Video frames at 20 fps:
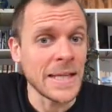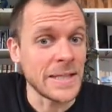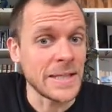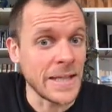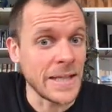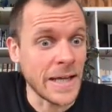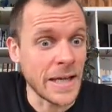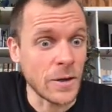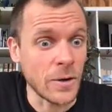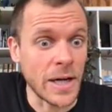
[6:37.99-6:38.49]

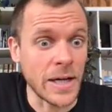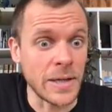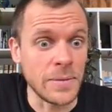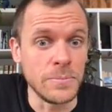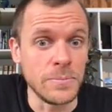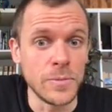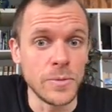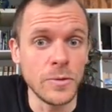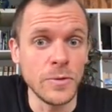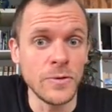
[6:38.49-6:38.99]
Now I
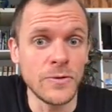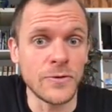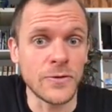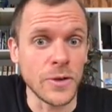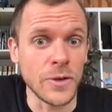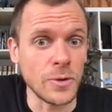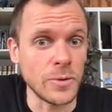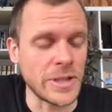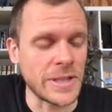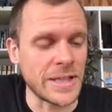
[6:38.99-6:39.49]
move
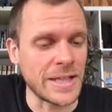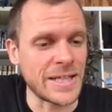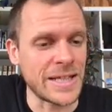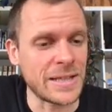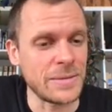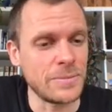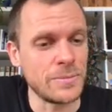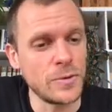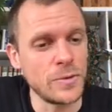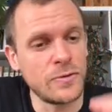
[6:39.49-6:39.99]
forward and
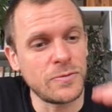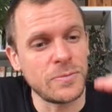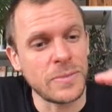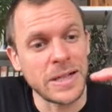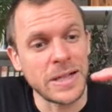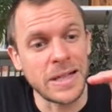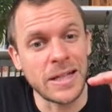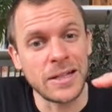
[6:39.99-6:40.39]
I move my